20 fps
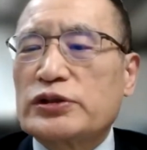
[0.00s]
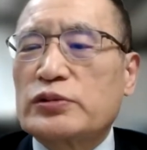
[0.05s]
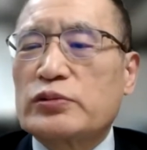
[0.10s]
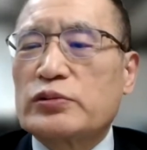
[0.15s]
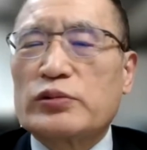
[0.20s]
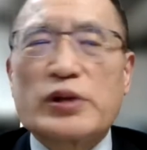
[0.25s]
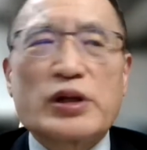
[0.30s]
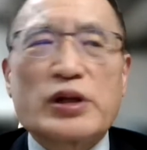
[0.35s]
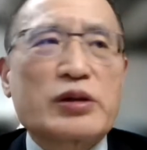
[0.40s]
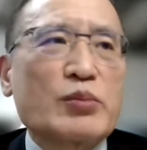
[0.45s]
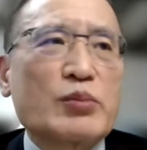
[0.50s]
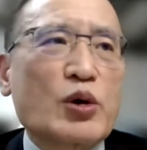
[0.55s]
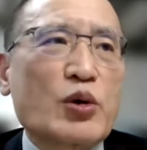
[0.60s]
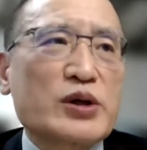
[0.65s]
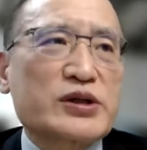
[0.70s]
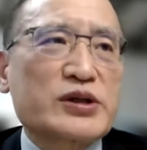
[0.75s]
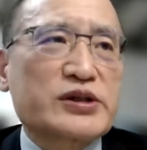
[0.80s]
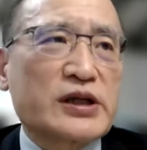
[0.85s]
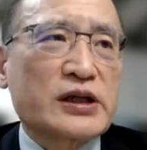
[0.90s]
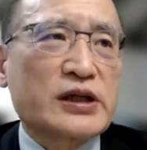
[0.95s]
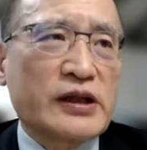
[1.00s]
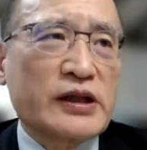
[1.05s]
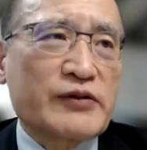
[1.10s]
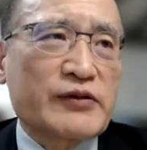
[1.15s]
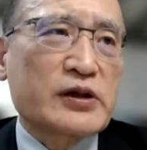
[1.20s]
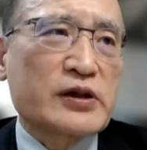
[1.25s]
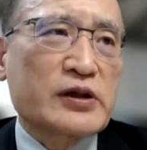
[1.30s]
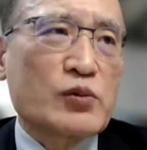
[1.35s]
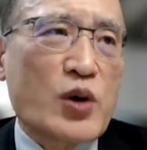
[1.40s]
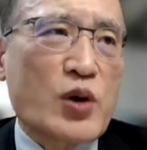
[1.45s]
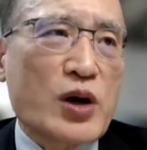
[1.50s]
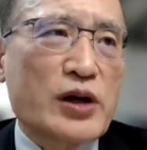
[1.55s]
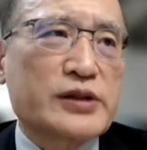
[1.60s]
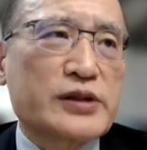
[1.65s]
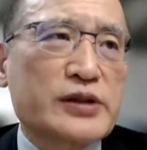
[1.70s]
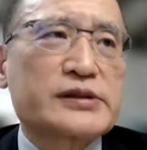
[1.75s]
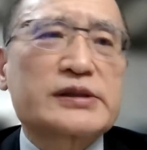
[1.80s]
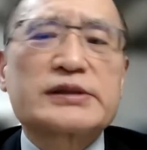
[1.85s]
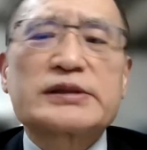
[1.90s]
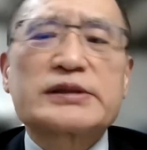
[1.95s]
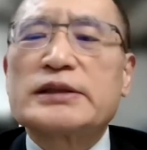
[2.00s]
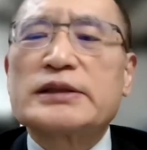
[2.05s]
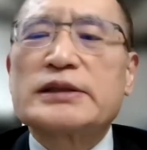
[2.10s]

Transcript: with more significant ones,